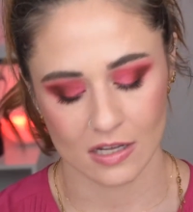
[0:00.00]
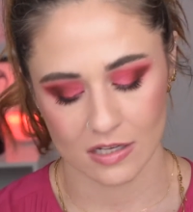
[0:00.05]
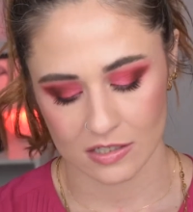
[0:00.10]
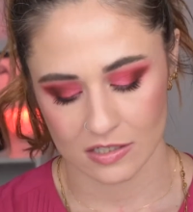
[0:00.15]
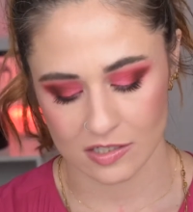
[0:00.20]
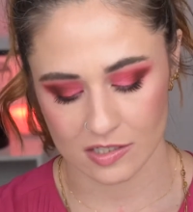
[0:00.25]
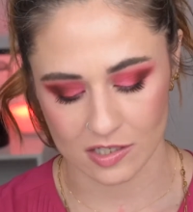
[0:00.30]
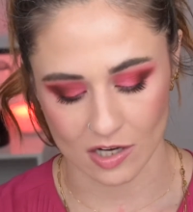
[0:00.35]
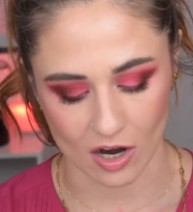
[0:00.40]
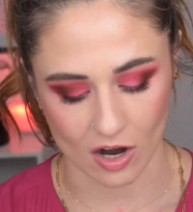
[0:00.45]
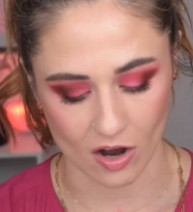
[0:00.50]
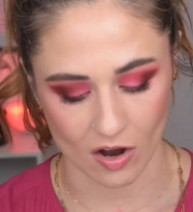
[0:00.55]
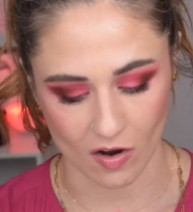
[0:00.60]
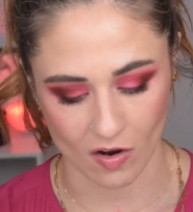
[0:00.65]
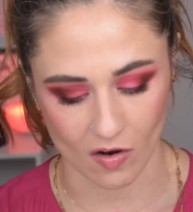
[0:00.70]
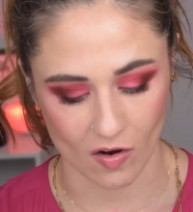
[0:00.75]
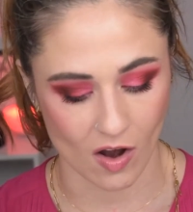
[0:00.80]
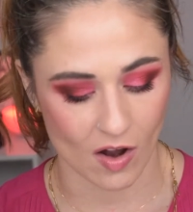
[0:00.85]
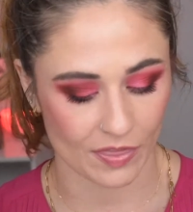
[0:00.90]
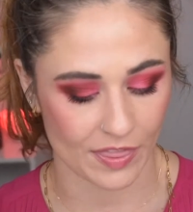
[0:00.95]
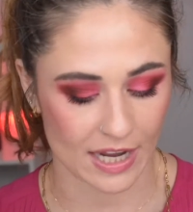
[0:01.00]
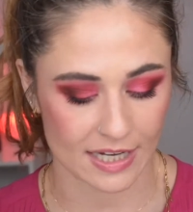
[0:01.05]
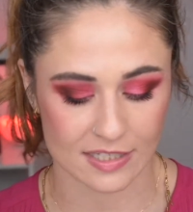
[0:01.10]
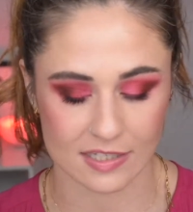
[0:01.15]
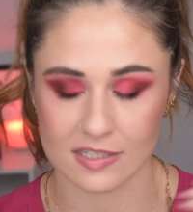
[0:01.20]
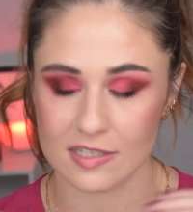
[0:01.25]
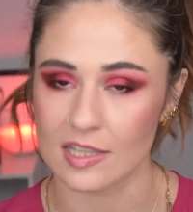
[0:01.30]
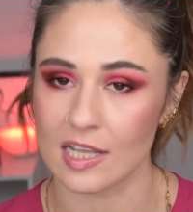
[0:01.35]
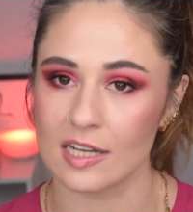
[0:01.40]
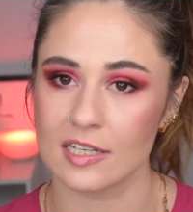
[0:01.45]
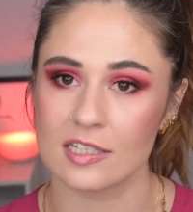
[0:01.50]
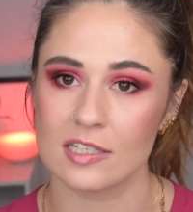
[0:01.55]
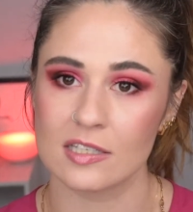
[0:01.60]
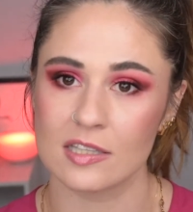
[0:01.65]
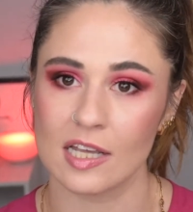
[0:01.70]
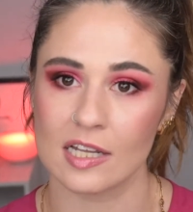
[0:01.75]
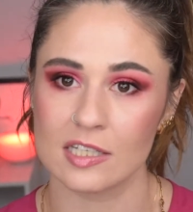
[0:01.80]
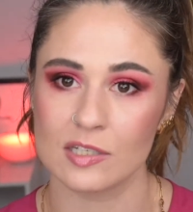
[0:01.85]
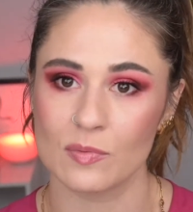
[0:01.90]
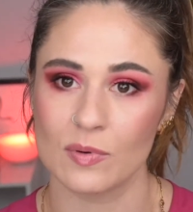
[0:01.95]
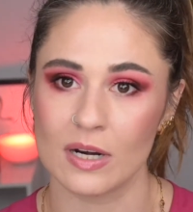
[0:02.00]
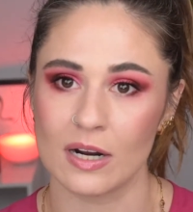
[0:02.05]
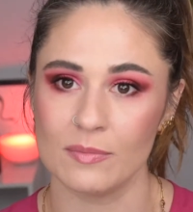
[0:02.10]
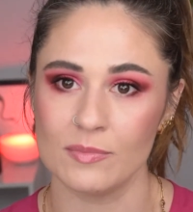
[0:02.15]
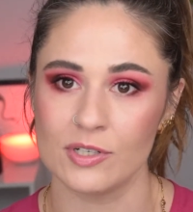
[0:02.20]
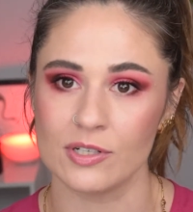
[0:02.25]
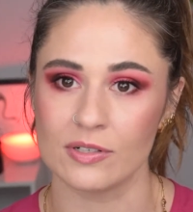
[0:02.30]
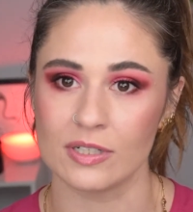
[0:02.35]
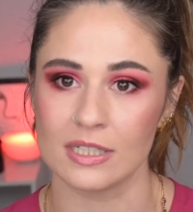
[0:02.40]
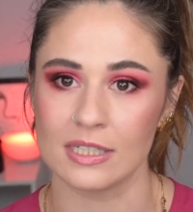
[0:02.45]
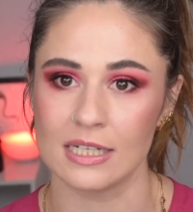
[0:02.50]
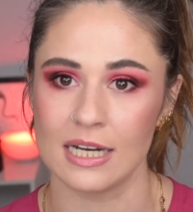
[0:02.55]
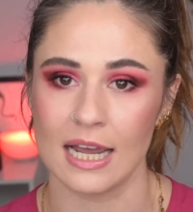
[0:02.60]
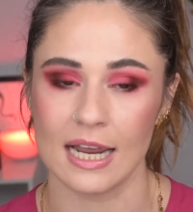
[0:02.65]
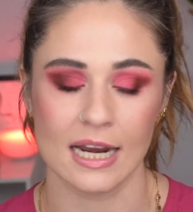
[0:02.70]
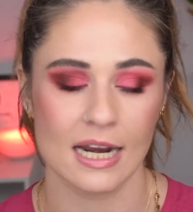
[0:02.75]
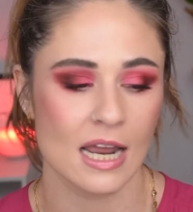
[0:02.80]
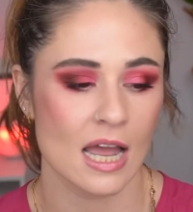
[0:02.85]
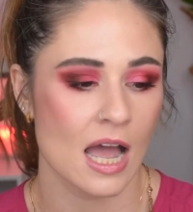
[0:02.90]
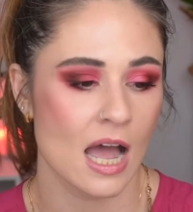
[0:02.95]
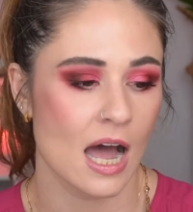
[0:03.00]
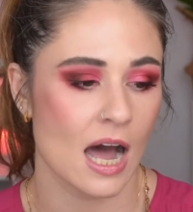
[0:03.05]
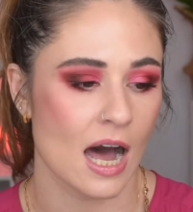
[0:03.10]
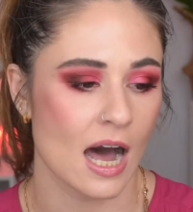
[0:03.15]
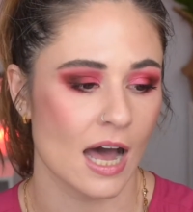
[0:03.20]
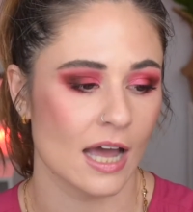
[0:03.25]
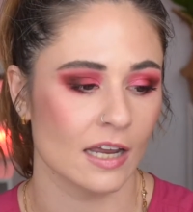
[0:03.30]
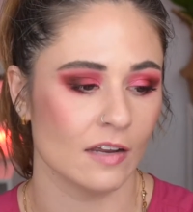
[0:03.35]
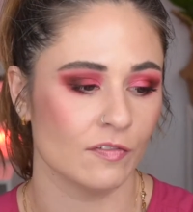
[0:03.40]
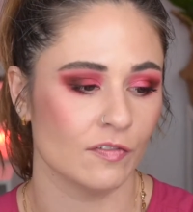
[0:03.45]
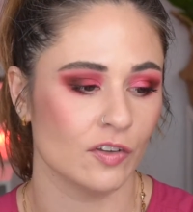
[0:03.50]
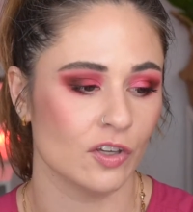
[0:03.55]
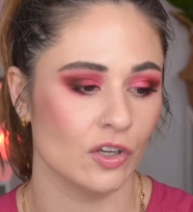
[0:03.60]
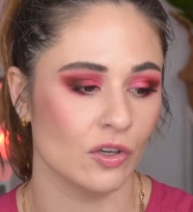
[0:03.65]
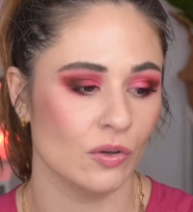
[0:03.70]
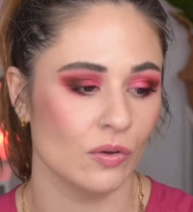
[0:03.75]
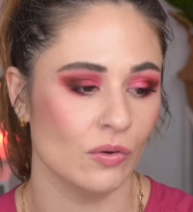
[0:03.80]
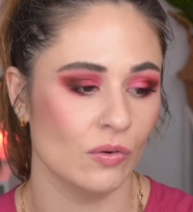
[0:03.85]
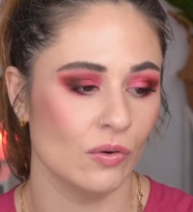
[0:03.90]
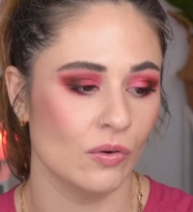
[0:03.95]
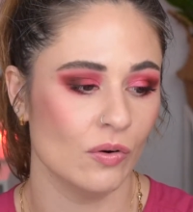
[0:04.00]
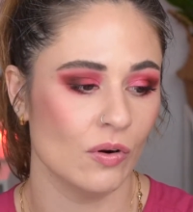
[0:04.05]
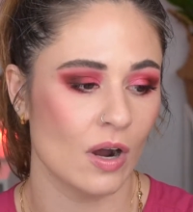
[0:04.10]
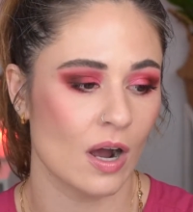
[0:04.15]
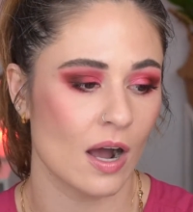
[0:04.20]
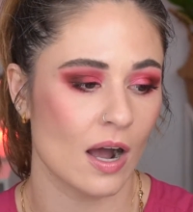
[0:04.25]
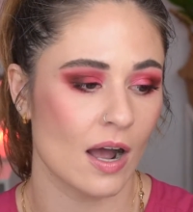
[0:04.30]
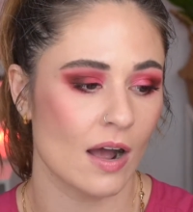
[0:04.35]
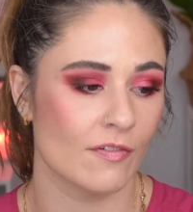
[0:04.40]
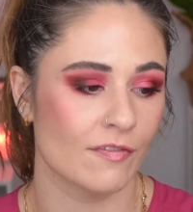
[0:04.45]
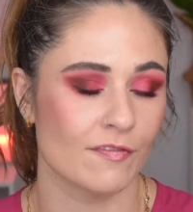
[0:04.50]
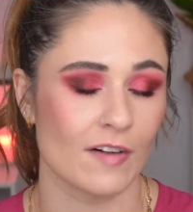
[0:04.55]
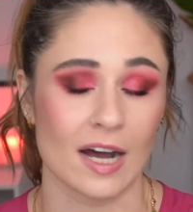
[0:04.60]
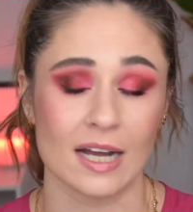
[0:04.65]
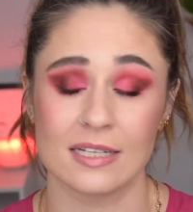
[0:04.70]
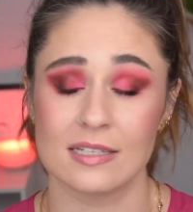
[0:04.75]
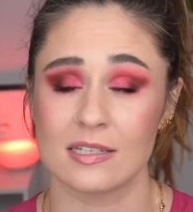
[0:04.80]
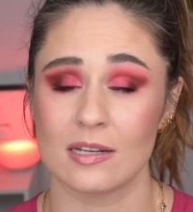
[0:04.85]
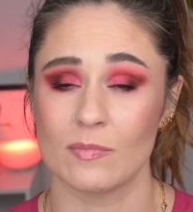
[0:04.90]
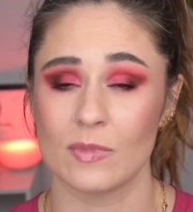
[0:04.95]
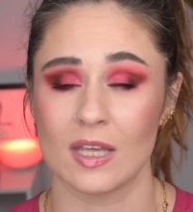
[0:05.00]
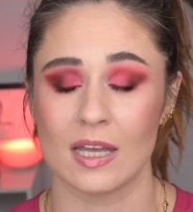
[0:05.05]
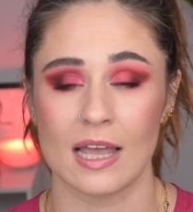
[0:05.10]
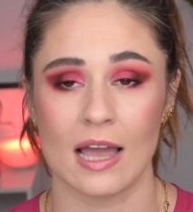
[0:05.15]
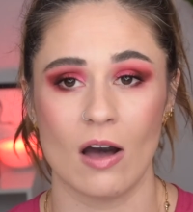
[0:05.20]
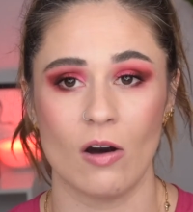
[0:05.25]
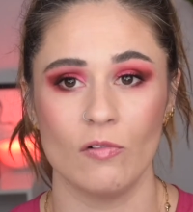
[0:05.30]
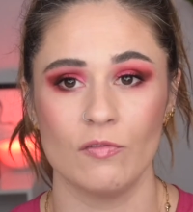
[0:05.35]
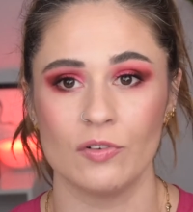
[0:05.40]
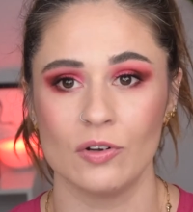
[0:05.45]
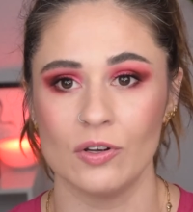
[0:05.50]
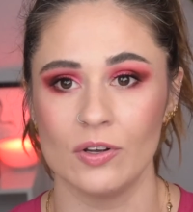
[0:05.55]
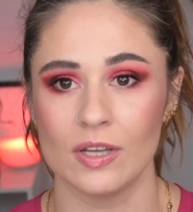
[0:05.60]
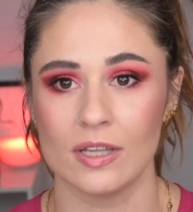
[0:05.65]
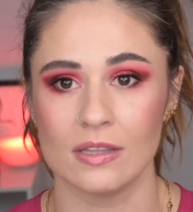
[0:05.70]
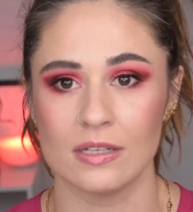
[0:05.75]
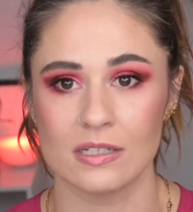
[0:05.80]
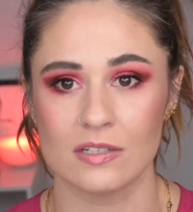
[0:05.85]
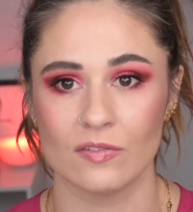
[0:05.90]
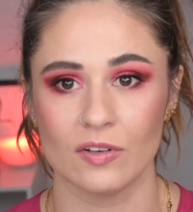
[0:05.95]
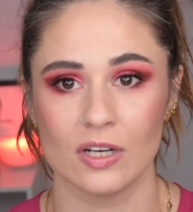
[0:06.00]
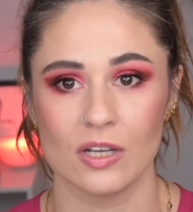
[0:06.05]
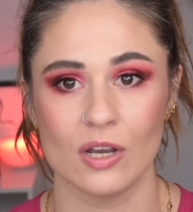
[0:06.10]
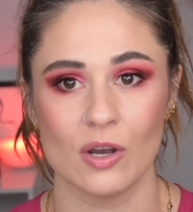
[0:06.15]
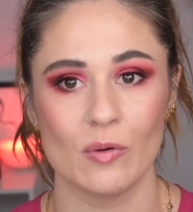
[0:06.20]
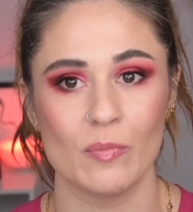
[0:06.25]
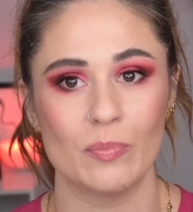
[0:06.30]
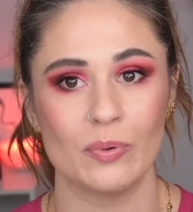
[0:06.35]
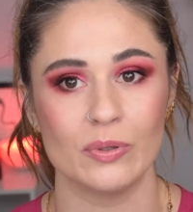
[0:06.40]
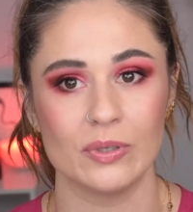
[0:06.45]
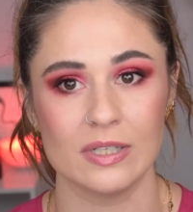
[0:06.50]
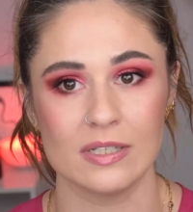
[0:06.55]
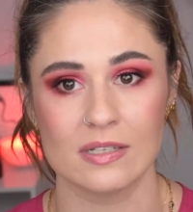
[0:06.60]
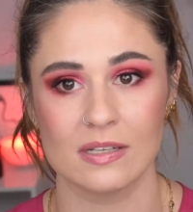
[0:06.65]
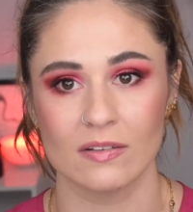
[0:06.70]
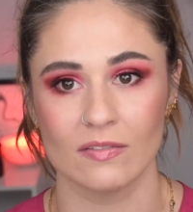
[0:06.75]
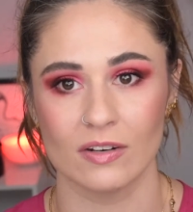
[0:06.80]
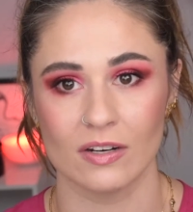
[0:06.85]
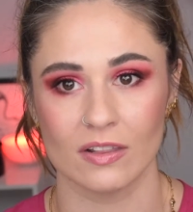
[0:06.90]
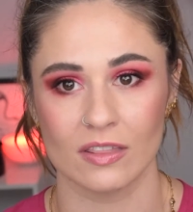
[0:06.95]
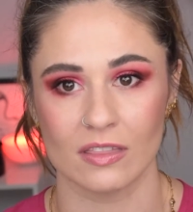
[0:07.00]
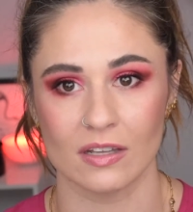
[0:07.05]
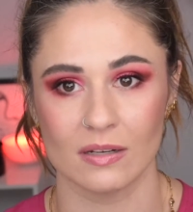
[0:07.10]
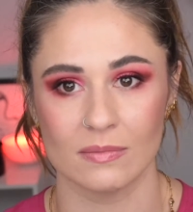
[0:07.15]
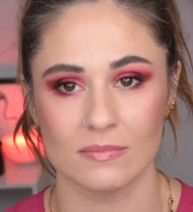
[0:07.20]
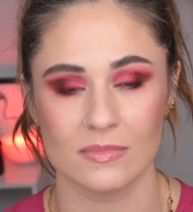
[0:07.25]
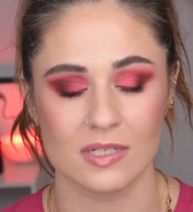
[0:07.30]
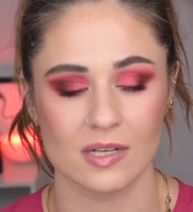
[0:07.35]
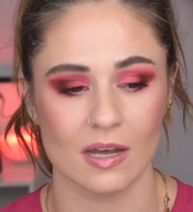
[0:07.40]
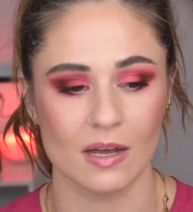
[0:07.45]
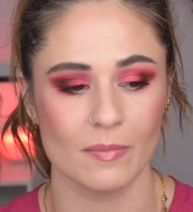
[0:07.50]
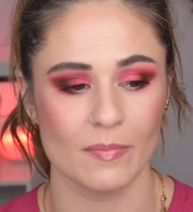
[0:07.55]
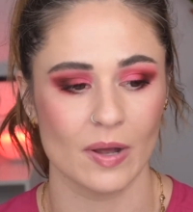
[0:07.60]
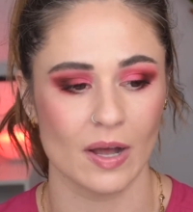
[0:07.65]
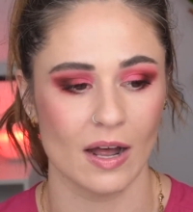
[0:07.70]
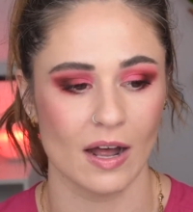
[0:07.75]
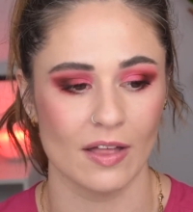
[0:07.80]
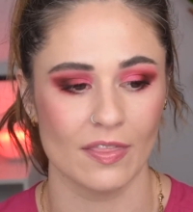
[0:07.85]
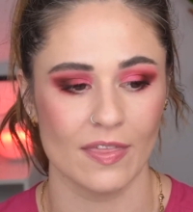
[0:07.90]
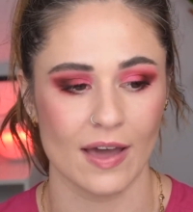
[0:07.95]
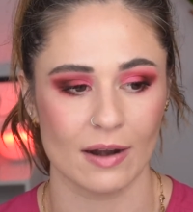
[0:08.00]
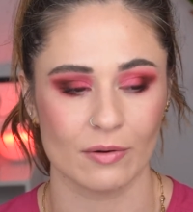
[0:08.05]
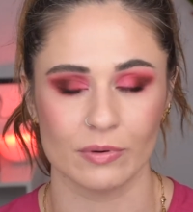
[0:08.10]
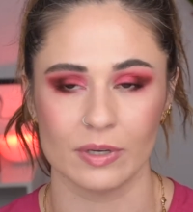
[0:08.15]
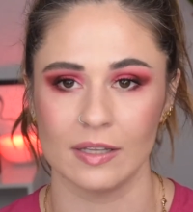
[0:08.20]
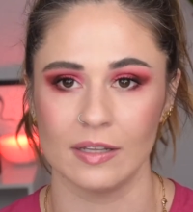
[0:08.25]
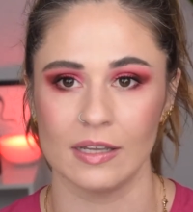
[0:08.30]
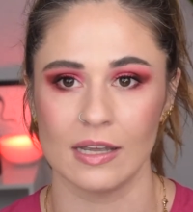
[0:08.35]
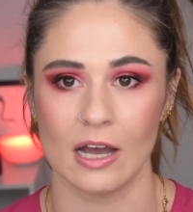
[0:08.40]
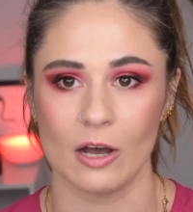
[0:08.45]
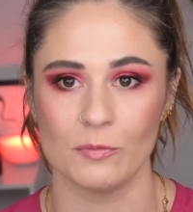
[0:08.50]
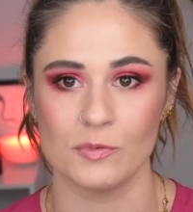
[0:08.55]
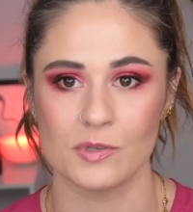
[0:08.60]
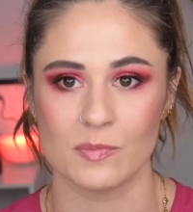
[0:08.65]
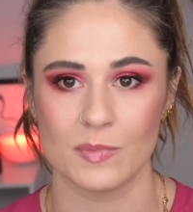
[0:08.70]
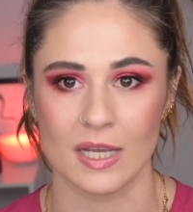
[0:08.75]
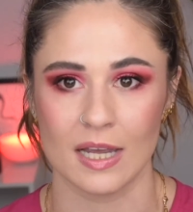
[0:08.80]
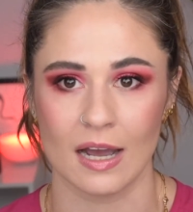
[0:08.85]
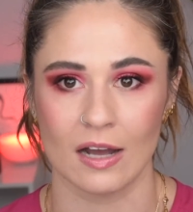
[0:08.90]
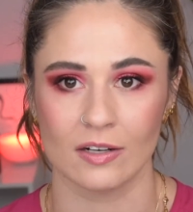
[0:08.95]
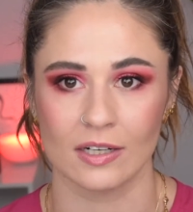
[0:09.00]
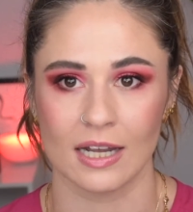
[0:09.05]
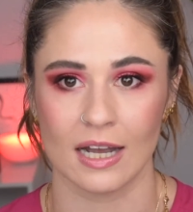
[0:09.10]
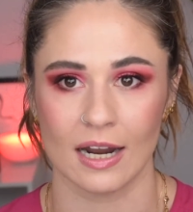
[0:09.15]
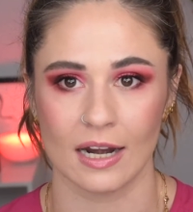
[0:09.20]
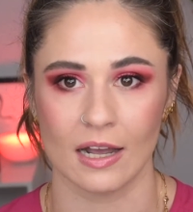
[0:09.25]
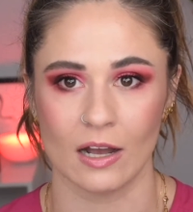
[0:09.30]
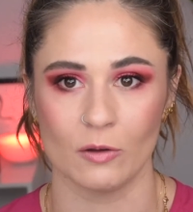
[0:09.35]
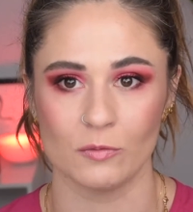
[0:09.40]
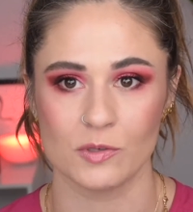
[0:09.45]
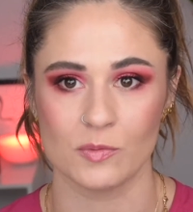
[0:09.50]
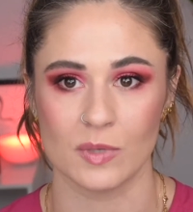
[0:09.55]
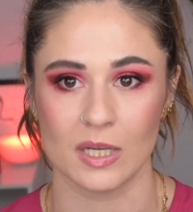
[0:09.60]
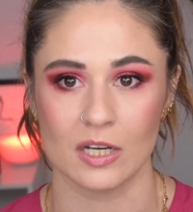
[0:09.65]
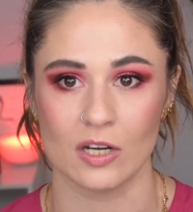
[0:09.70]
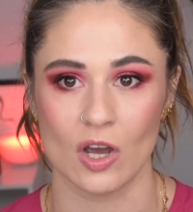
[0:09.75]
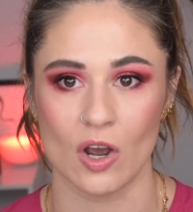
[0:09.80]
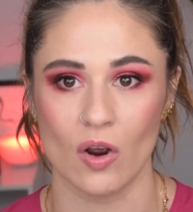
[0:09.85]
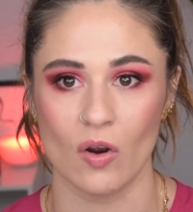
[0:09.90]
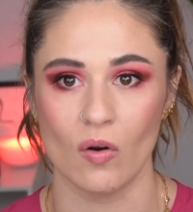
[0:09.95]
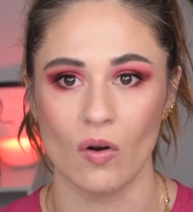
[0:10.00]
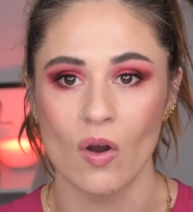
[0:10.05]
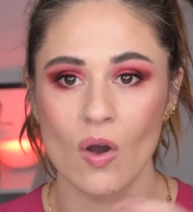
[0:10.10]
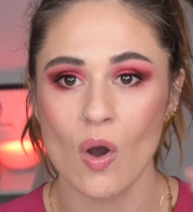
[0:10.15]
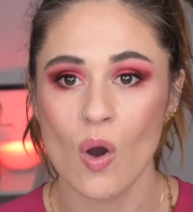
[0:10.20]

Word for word: So that's that's that's what I'm doing today. Uh, if you find something helpful in this video, please give it a thumbs up. Uh, that really helps me out and kind of helps me know